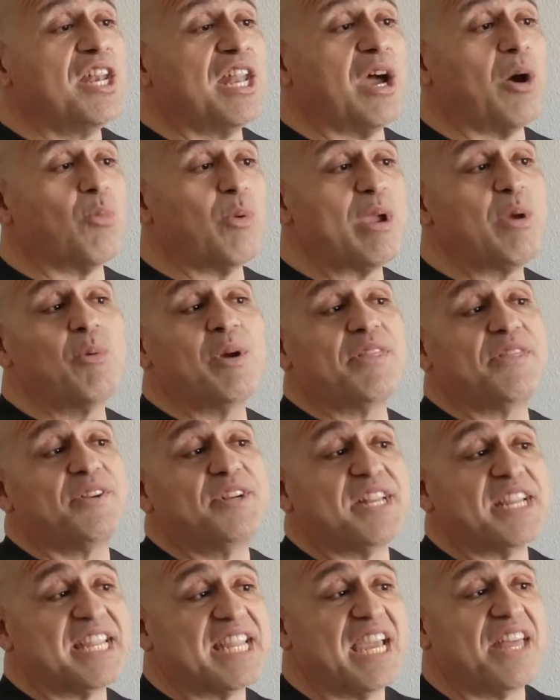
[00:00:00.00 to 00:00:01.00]
Now, we went
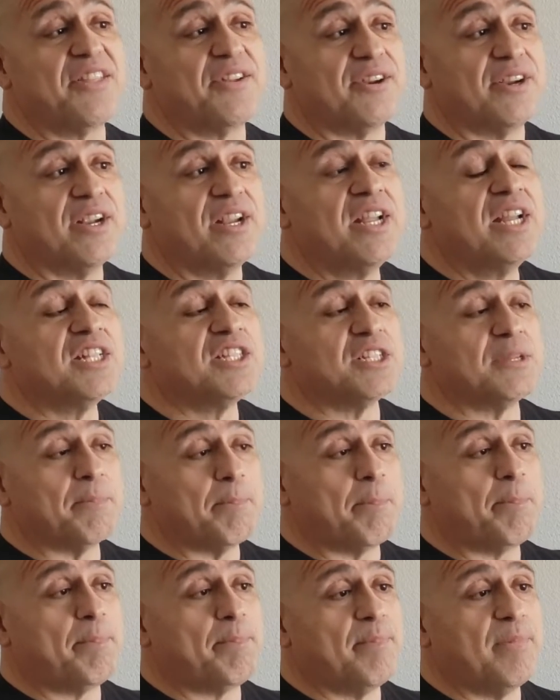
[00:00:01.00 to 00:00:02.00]
there together
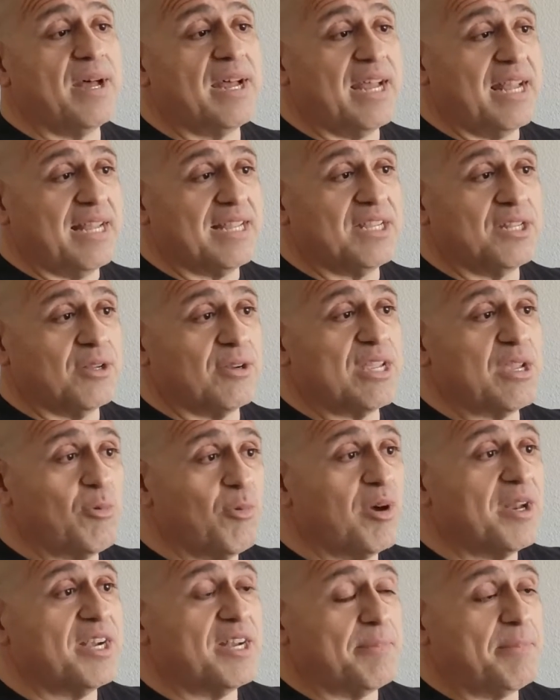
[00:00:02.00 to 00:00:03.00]
to, he
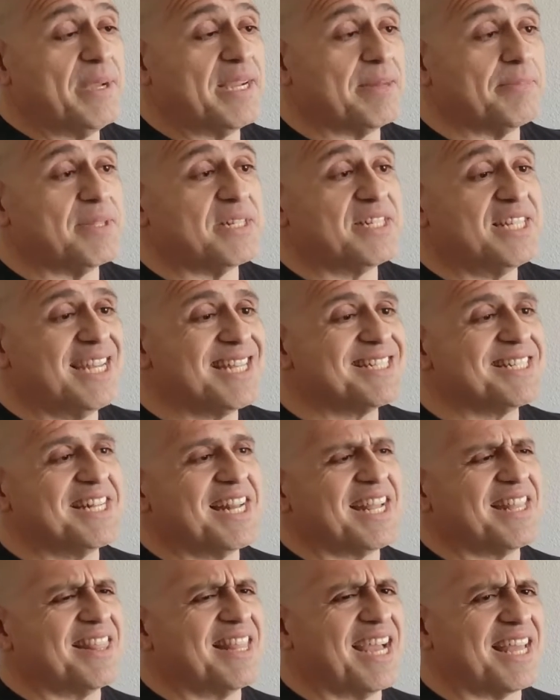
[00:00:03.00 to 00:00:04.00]
wanted to pick up the test,
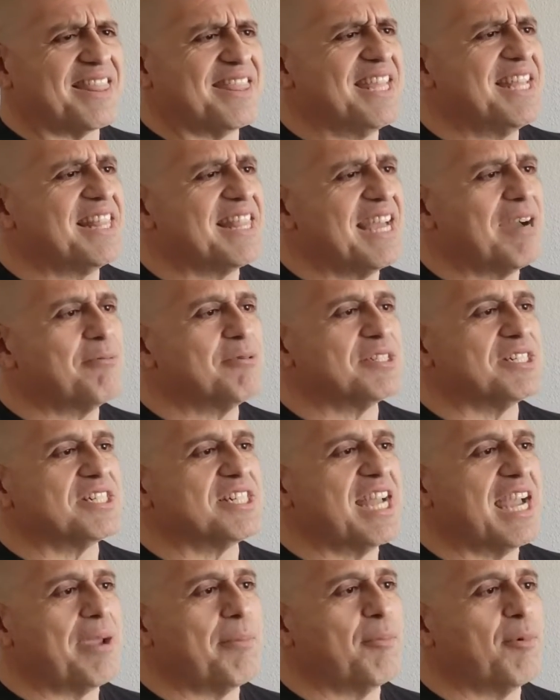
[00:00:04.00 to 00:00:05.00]
and I think that was the
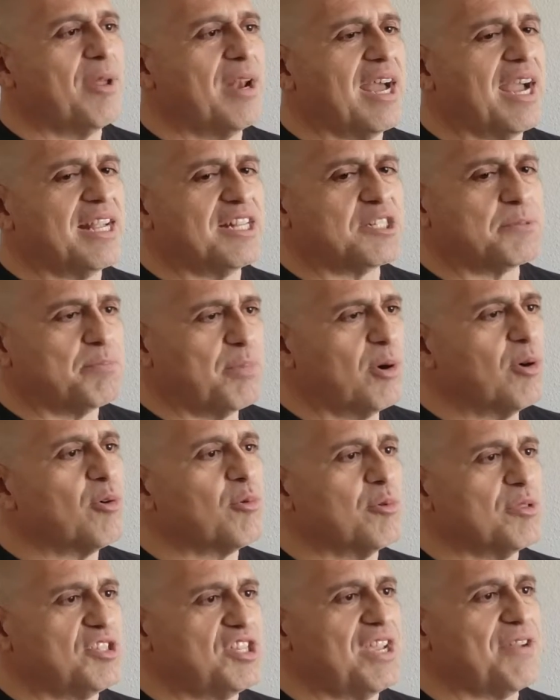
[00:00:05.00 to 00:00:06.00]
time when I
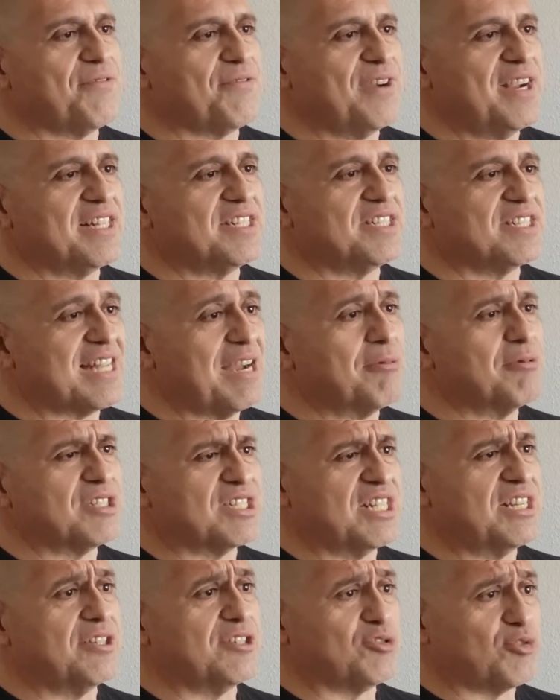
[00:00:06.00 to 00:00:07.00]
spoke with Jay Francis. I
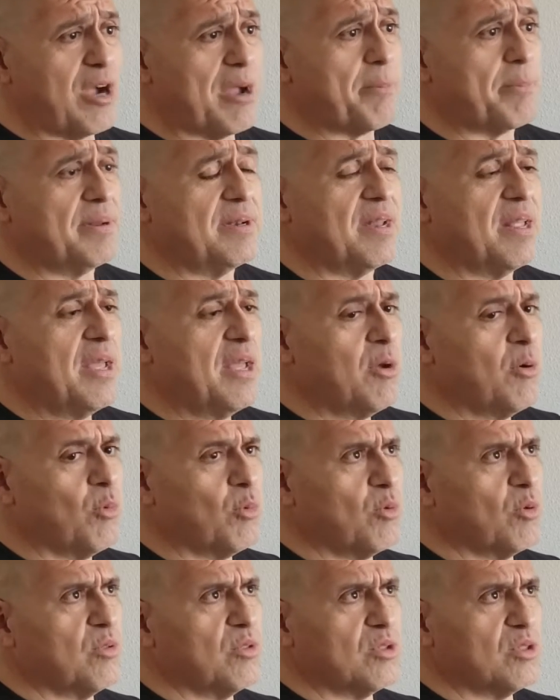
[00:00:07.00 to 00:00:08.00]
was there
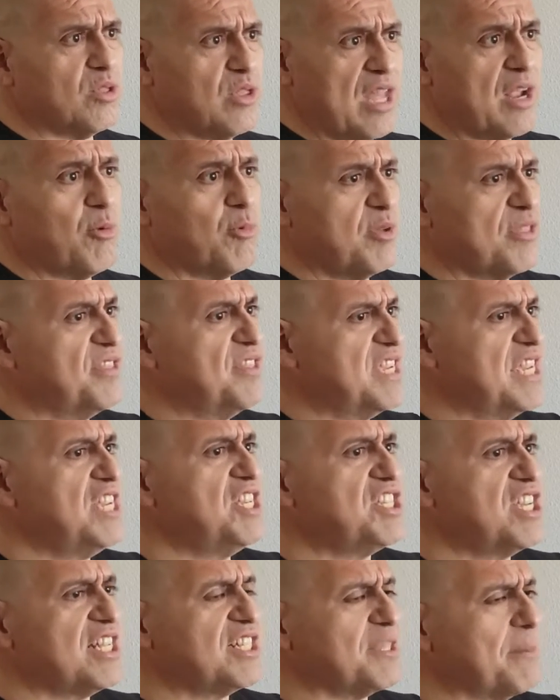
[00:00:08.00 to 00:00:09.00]
with
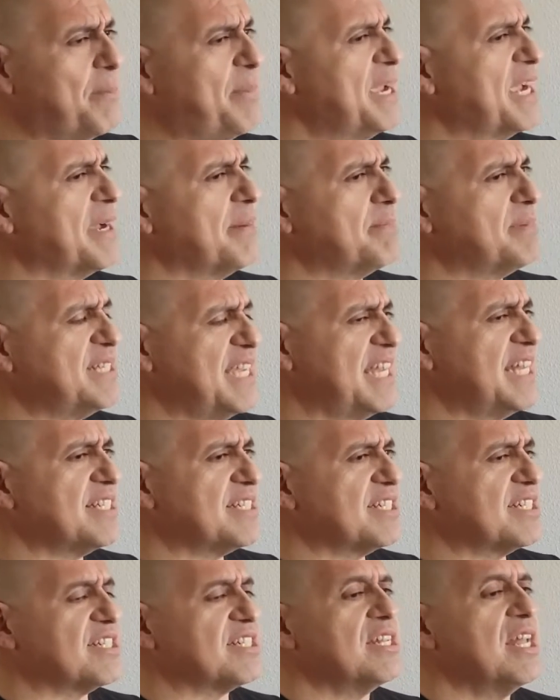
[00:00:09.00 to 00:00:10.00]
DJ to pick up
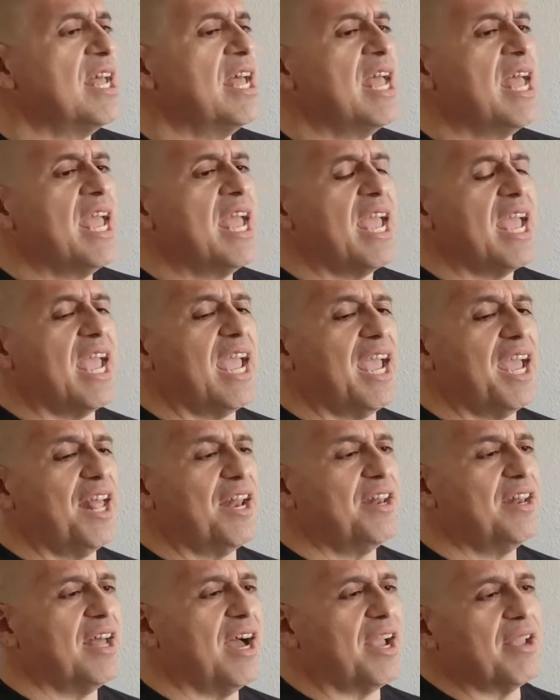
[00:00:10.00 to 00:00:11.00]
tests,
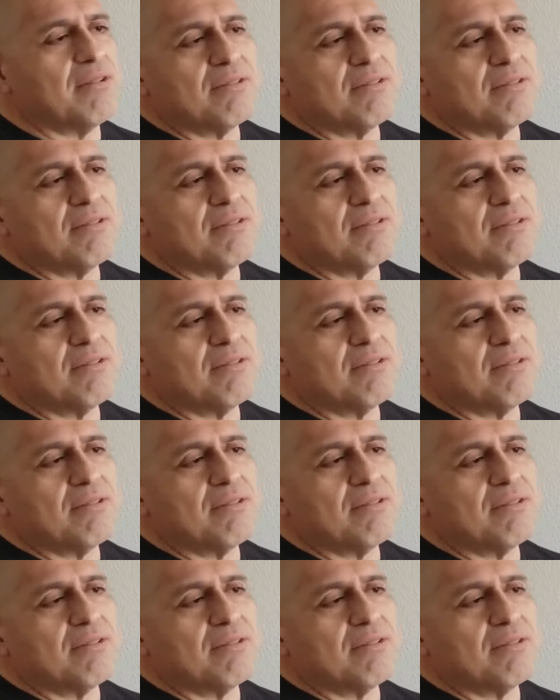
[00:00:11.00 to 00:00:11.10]
and